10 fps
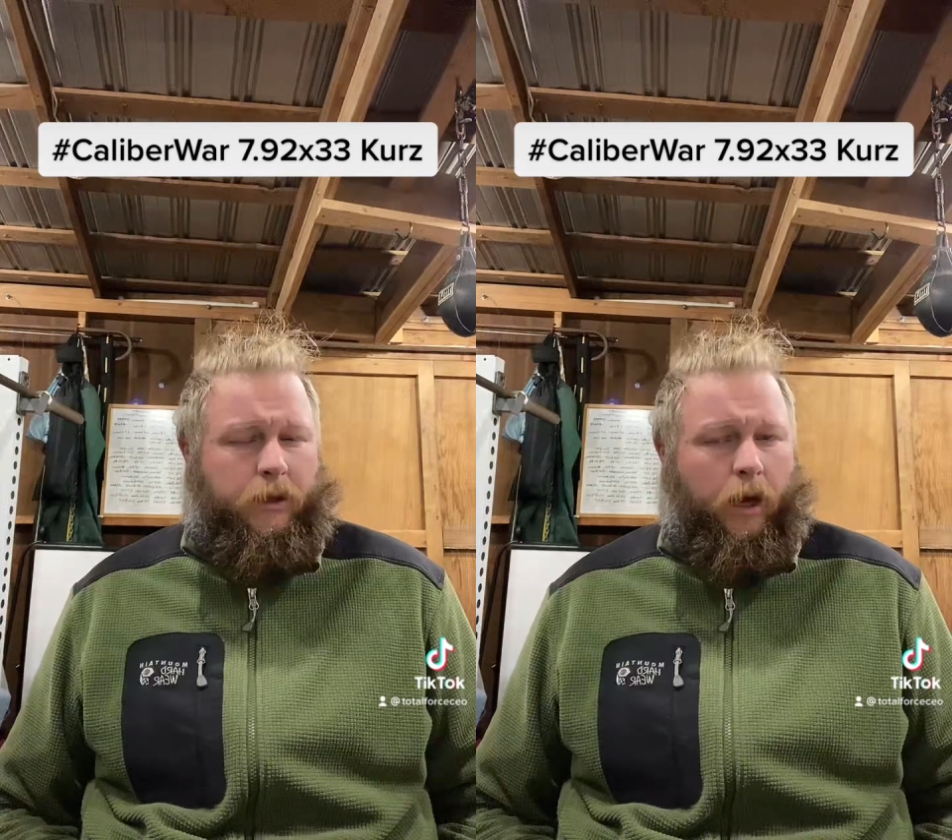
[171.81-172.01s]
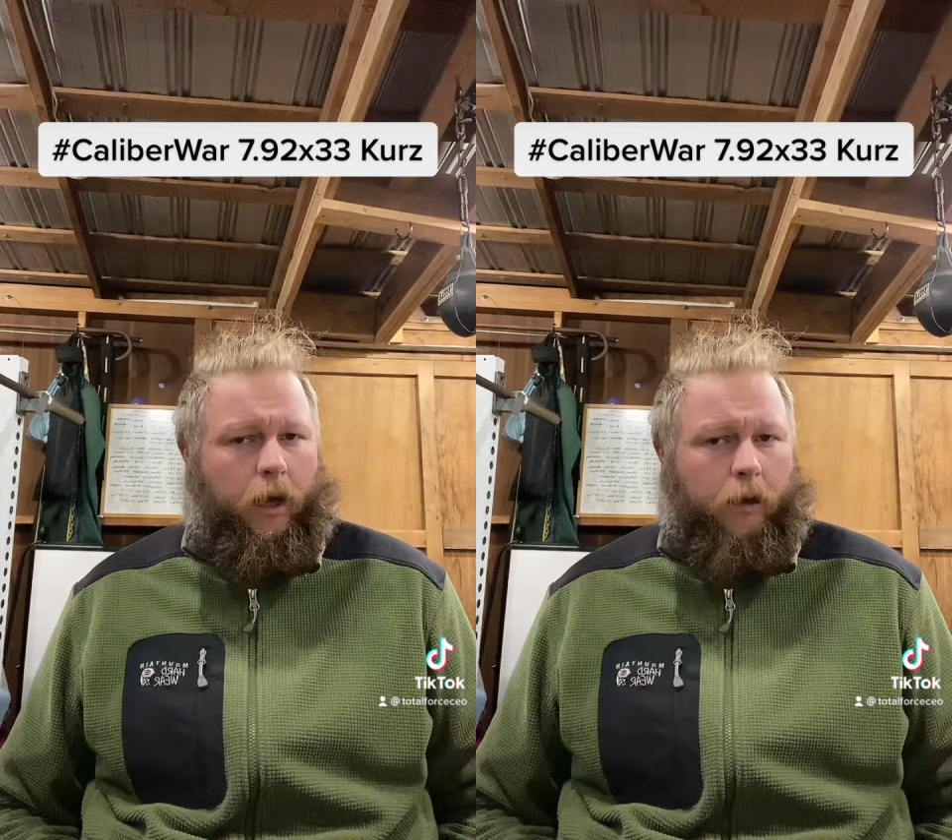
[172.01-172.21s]

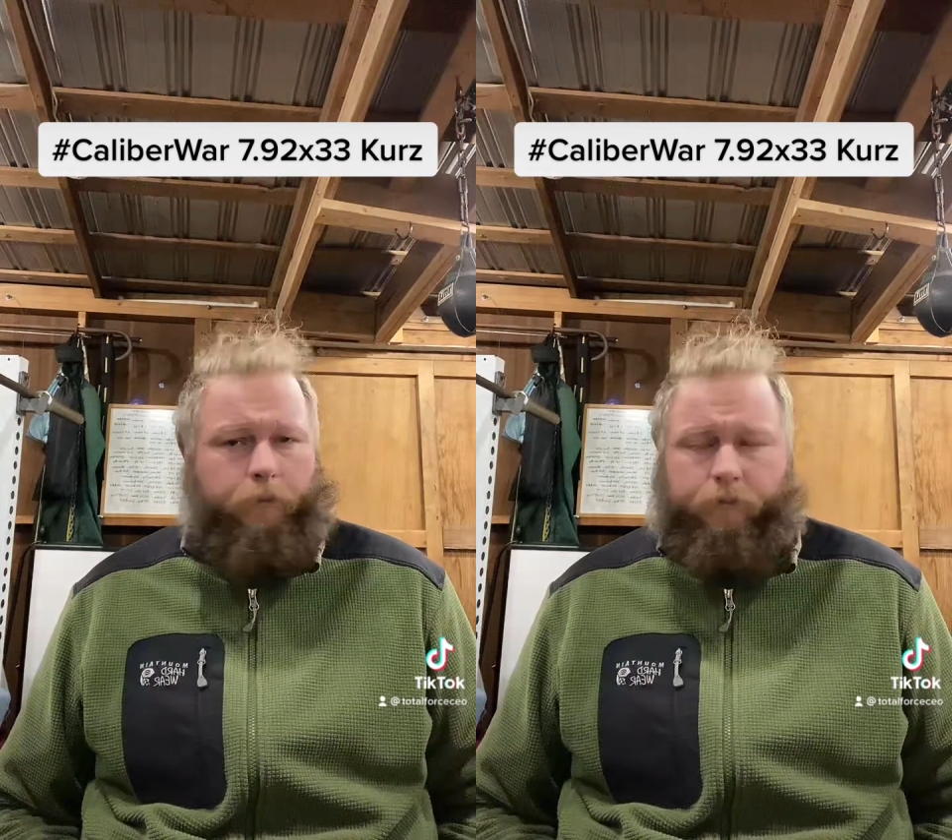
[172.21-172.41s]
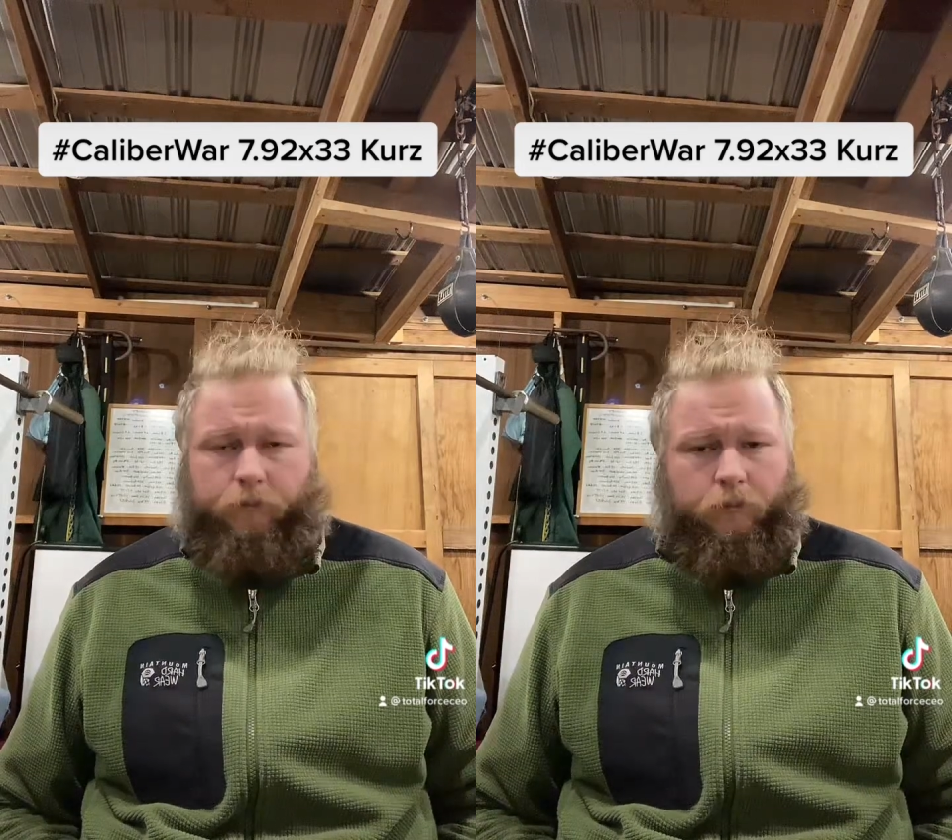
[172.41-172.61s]

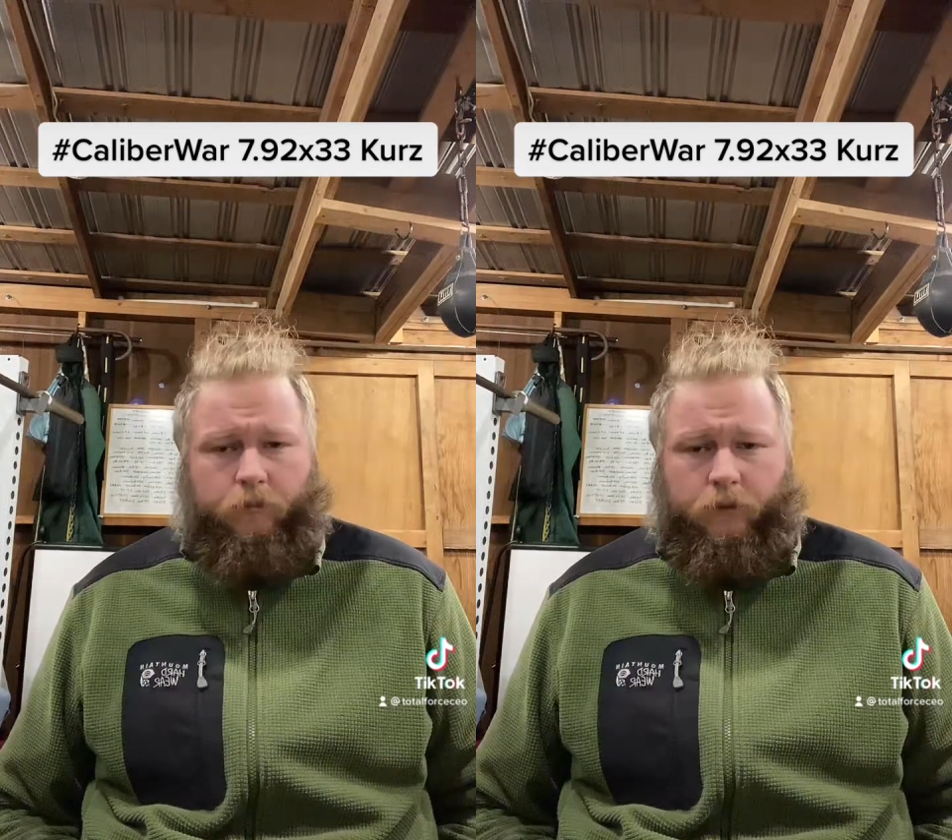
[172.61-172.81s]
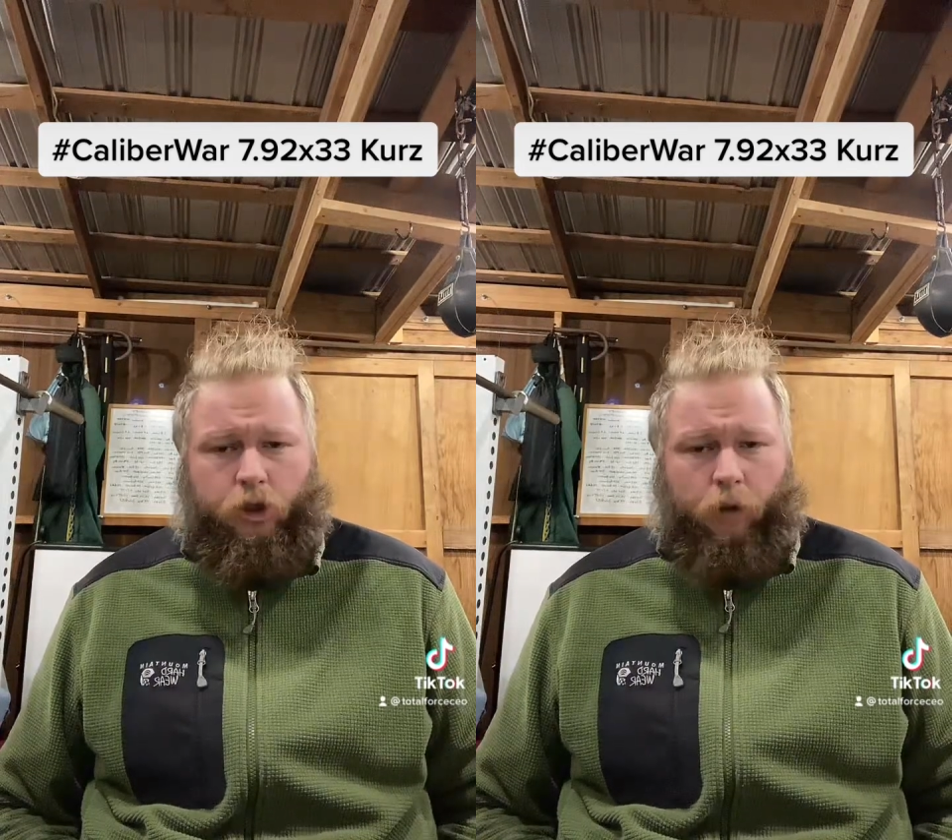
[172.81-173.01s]

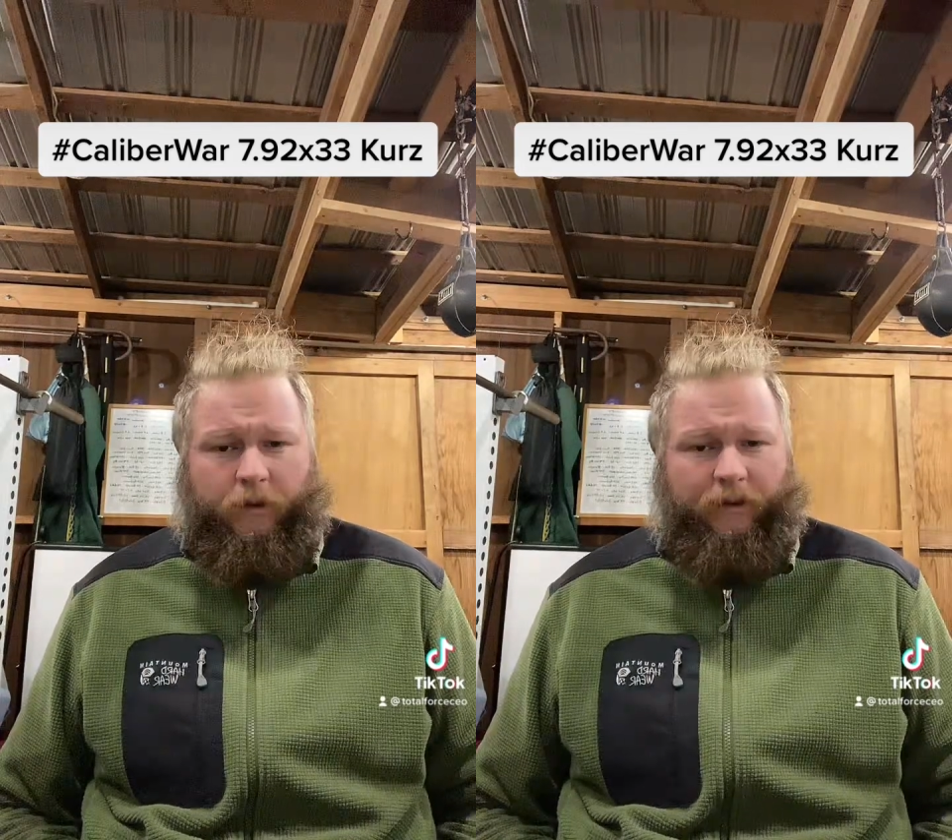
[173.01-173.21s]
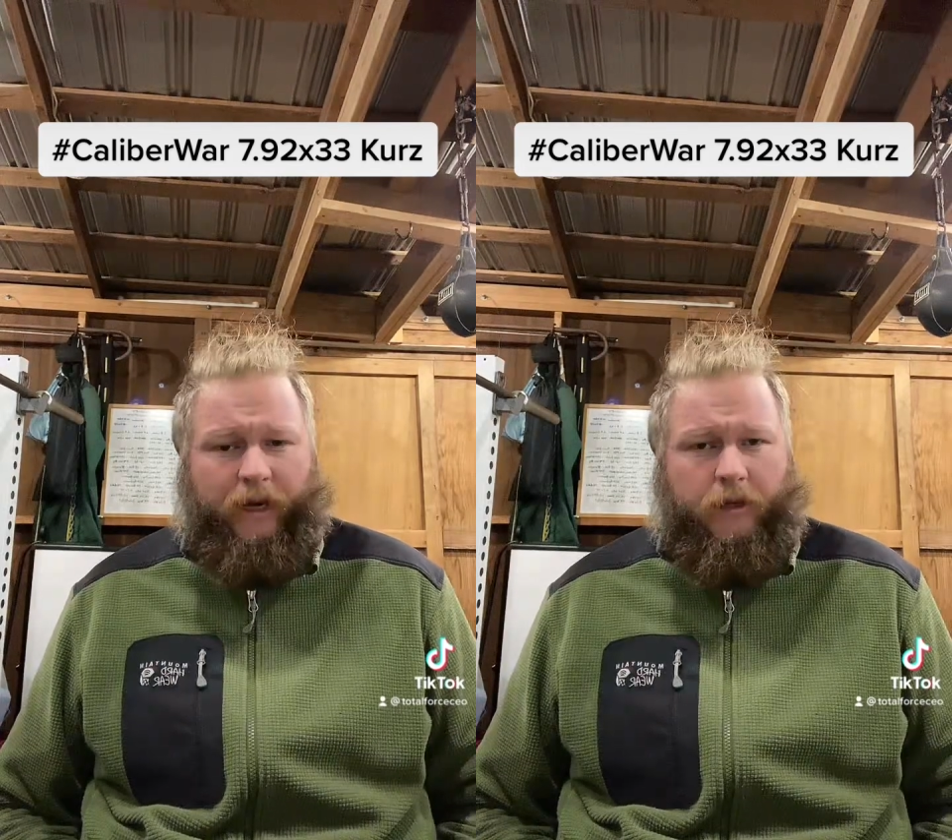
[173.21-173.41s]

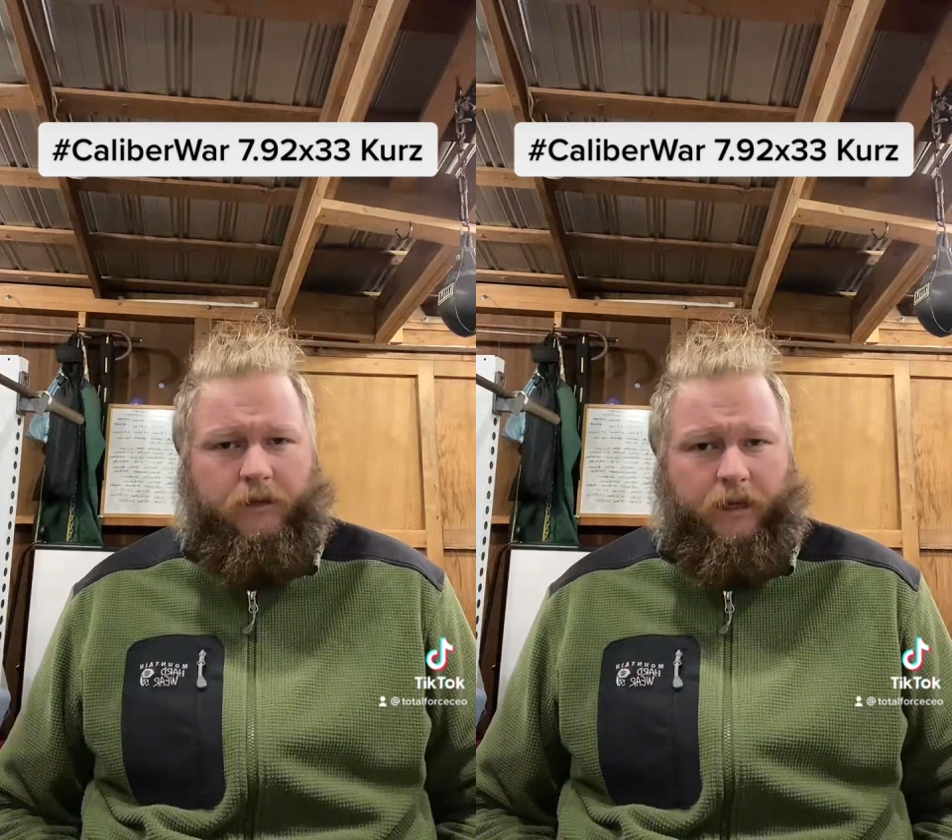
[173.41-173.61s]
Sturmgewehrs